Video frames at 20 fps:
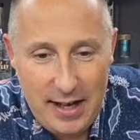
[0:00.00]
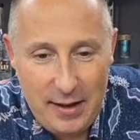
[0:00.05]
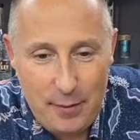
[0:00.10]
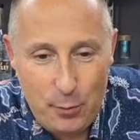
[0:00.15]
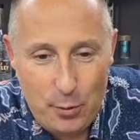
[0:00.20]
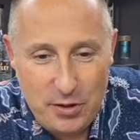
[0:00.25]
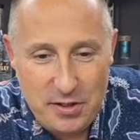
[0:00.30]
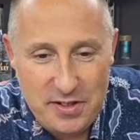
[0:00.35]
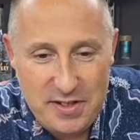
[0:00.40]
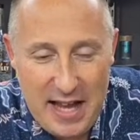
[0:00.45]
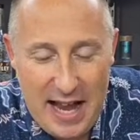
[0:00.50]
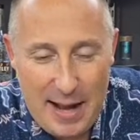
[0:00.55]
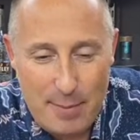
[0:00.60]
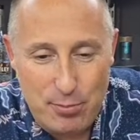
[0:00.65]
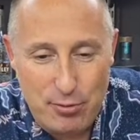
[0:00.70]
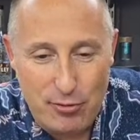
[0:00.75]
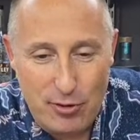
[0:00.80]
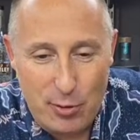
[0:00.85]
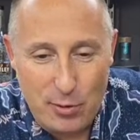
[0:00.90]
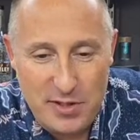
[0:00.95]
What does
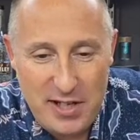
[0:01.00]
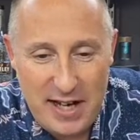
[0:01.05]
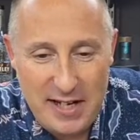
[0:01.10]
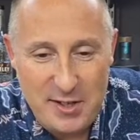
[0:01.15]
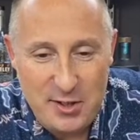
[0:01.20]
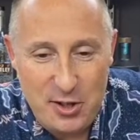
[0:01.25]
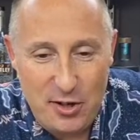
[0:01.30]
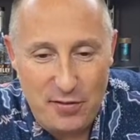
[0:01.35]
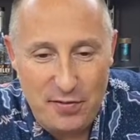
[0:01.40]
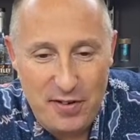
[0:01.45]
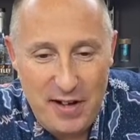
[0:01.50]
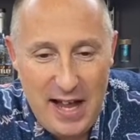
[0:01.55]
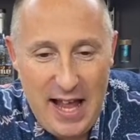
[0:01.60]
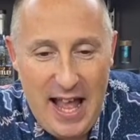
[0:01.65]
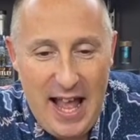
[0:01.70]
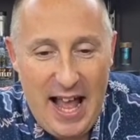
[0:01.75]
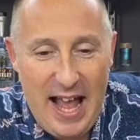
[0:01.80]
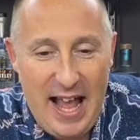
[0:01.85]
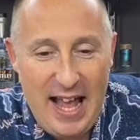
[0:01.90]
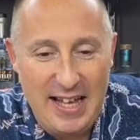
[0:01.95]
Aperol taste of?
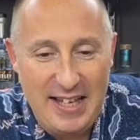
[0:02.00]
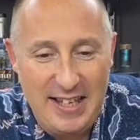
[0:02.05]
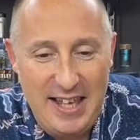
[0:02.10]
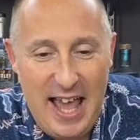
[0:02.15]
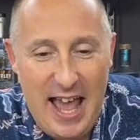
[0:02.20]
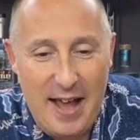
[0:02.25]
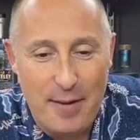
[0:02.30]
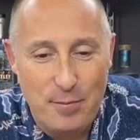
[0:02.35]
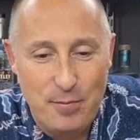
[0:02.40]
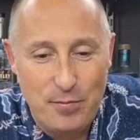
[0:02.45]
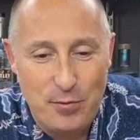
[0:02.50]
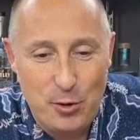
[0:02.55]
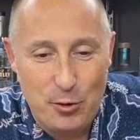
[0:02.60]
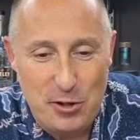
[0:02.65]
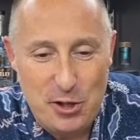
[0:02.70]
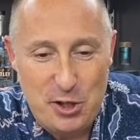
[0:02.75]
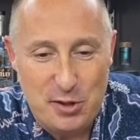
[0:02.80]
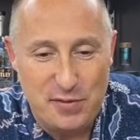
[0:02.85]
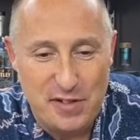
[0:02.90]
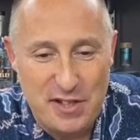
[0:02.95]
Yeah,
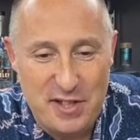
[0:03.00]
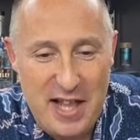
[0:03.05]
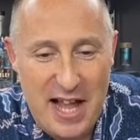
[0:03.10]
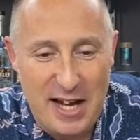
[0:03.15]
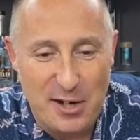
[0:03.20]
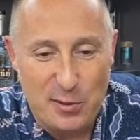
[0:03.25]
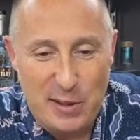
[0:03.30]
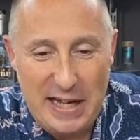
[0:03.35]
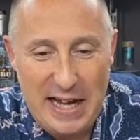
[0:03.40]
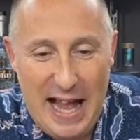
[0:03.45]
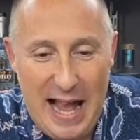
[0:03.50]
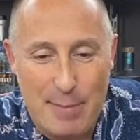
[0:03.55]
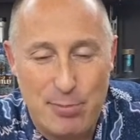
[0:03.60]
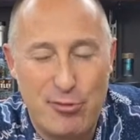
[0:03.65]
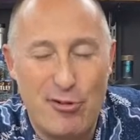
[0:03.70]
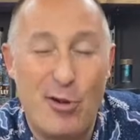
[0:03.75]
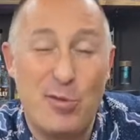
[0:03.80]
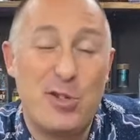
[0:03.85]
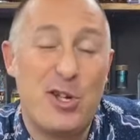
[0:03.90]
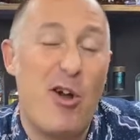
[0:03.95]
Christopher's nailed it.
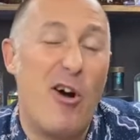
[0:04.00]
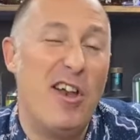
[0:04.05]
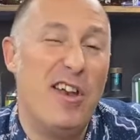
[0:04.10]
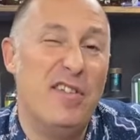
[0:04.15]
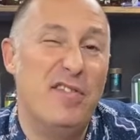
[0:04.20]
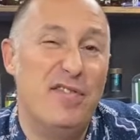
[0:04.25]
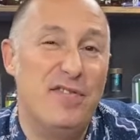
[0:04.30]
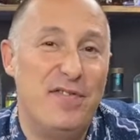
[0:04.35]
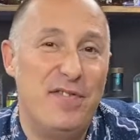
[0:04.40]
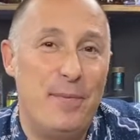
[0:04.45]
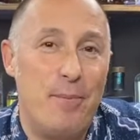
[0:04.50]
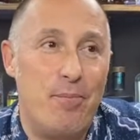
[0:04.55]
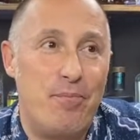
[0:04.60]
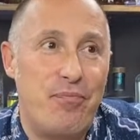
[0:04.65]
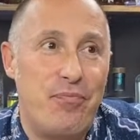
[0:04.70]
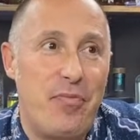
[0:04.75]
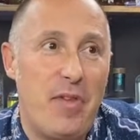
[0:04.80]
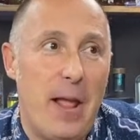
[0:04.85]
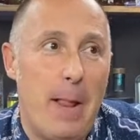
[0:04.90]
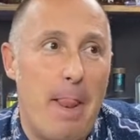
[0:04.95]
Aperol's kind of...
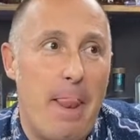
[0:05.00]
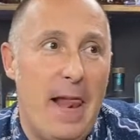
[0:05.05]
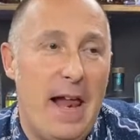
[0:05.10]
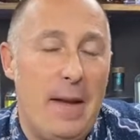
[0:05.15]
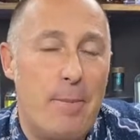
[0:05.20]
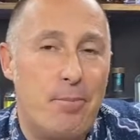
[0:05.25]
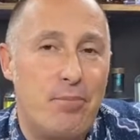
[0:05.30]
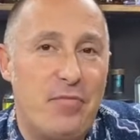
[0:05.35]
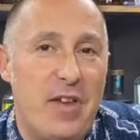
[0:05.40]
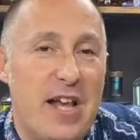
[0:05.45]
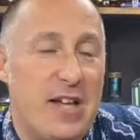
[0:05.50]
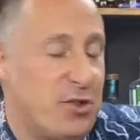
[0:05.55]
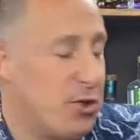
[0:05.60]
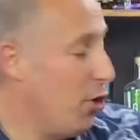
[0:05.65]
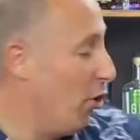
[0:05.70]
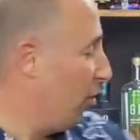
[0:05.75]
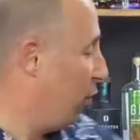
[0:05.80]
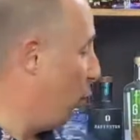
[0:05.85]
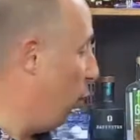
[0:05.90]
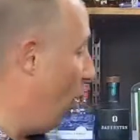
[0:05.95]
It's
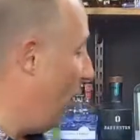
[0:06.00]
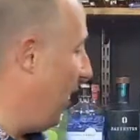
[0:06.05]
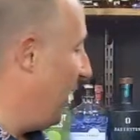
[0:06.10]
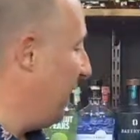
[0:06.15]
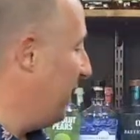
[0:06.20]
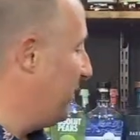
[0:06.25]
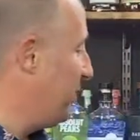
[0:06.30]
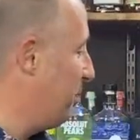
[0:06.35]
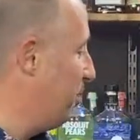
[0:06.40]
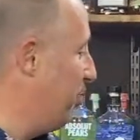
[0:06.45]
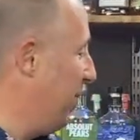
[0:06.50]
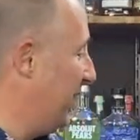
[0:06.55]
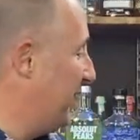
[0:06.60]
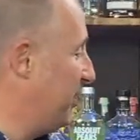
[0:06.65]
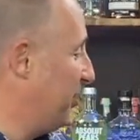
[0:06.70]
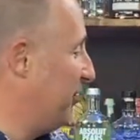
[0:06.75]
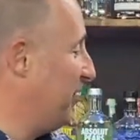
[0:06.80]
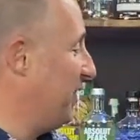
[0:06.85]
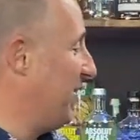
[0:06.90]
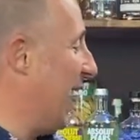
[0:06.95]
not quite as
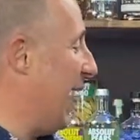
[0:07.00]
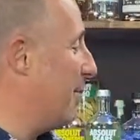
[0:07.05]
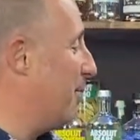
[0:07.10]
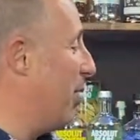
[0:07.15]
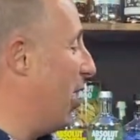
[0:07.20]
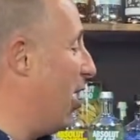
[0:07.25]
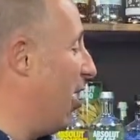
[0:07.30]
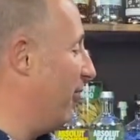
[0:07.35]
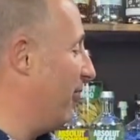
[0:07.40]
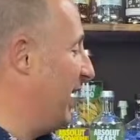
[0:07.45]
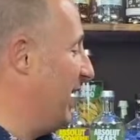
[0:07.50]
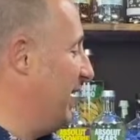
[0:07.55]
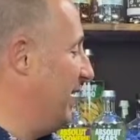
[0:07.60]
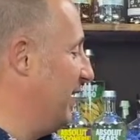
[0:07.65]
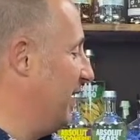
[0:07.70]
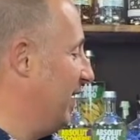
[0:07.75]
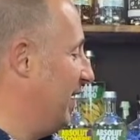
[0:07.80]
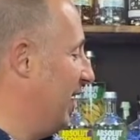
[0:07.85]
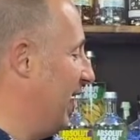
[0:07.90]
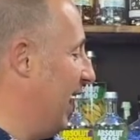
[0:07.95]
bitter as Campari,
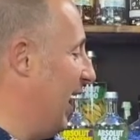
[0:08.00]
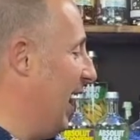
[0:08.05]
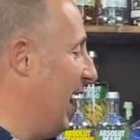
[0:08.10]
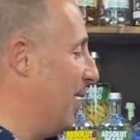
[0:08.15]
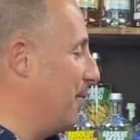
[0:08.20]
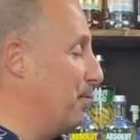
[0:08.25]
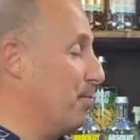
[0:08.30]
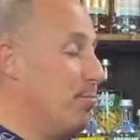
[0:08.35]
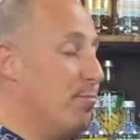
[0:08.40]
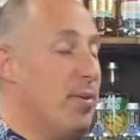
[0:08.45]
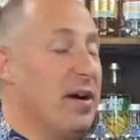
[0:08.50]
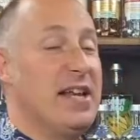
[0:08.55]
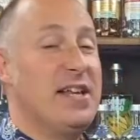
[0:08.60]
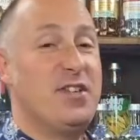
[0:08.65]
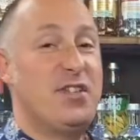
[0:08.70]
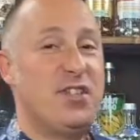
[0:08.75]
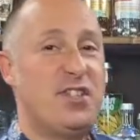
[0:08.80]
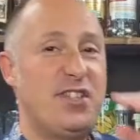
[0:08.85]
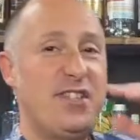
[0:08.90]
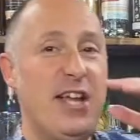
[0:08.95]
but
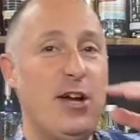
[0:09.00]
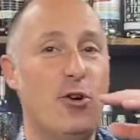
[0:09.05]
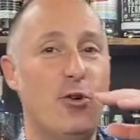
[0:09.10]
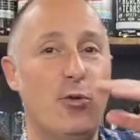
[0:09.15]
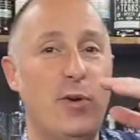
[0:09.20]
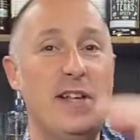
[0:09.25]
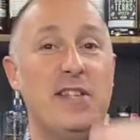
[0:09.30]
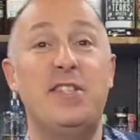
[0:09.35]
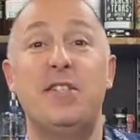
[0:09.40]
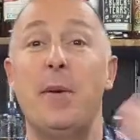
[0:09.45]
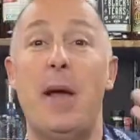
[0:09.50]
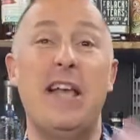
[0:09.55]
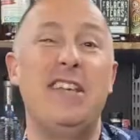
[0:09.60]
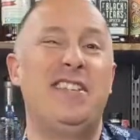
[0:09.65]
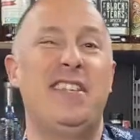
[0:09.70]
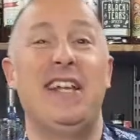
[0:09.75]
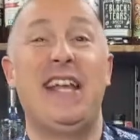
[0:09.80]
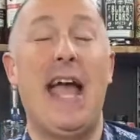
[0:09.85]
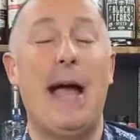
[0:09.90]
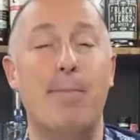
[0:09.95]
it's still... It's
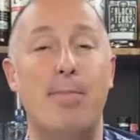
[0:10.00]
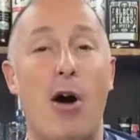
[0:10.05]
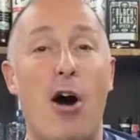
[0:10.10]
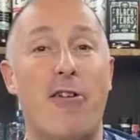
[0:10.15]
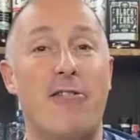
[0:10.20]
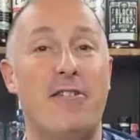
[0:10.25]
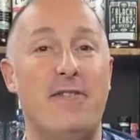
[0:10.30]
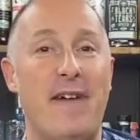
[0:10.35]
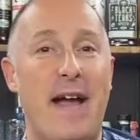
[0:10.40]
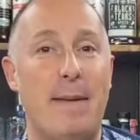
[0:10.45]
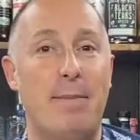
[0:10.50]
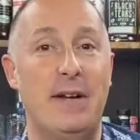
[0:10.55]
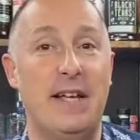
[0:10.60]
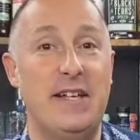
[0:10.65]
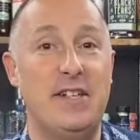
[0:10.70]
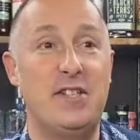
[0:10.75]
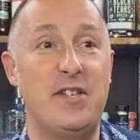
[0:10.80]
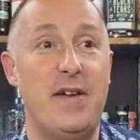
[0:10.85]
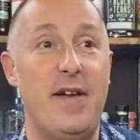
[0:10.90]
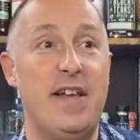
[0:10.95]
the Campari family.
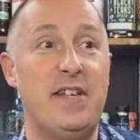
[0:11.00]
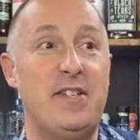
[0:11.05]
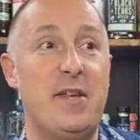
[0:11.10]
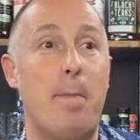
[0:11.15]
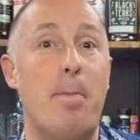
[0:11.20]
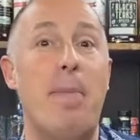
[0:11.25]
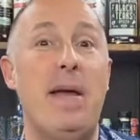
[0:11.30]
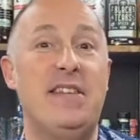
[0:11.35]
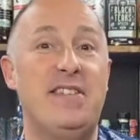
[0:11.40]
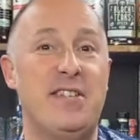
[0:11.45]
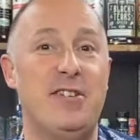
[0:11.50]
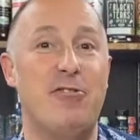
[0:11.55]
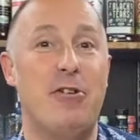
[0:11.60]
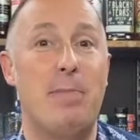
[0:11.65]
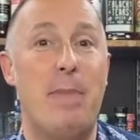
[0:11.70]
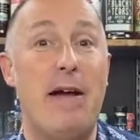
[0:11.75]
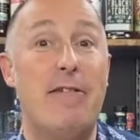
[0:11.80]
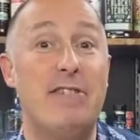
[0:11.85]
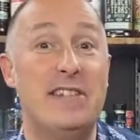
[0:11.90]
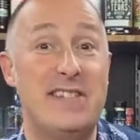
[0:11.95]
It's a bitter
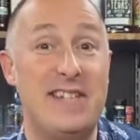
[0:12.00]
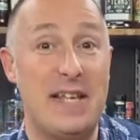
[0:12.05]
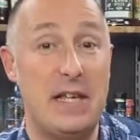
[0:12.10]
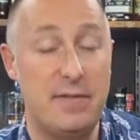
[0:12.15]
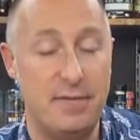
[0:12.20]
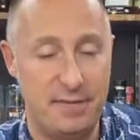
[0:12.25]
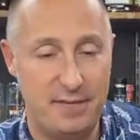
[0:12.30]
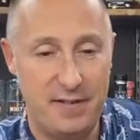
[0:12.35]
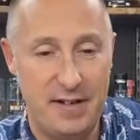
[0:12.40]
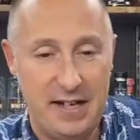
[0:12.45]
aperitif.